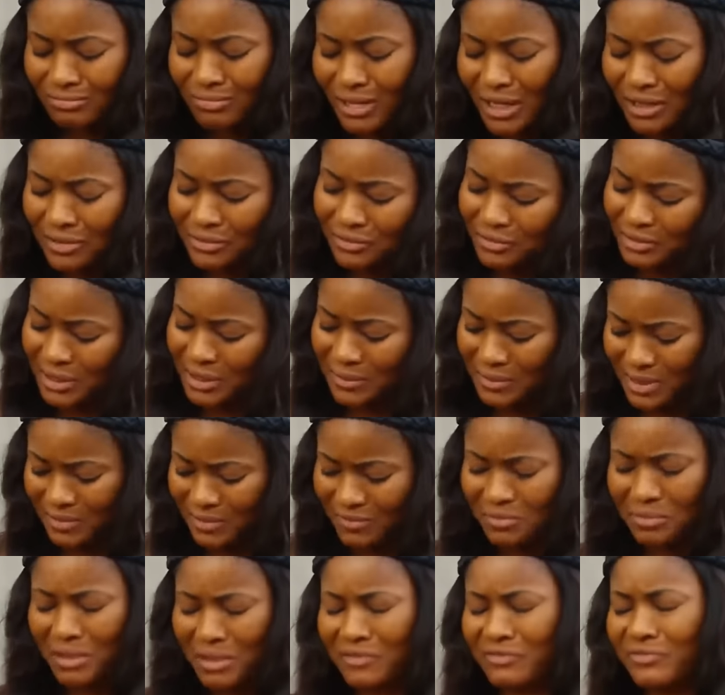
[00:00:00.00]
My
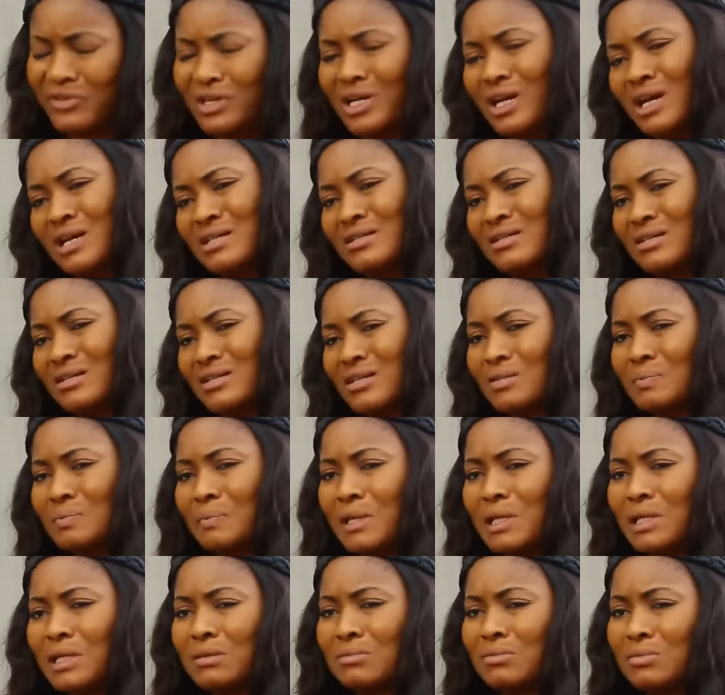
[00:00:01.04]
ribs, even my fingers
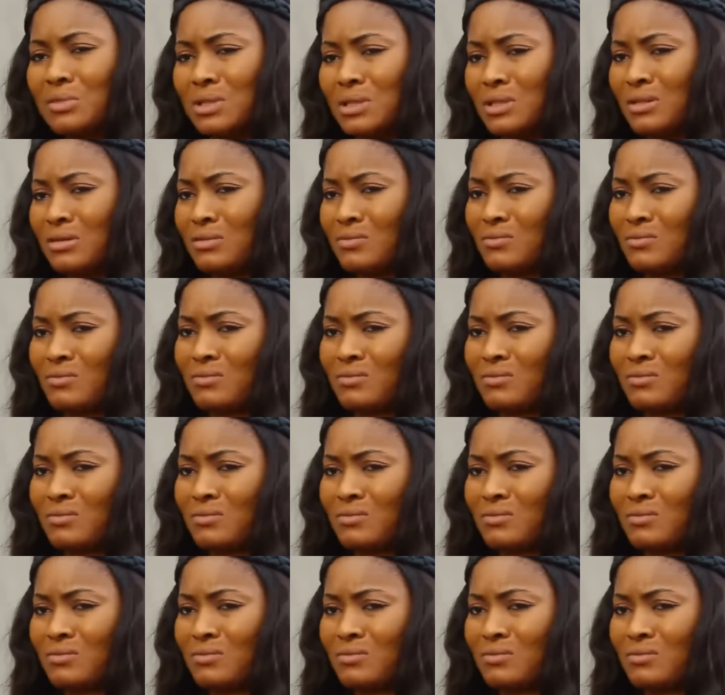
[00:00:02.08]
started paining me.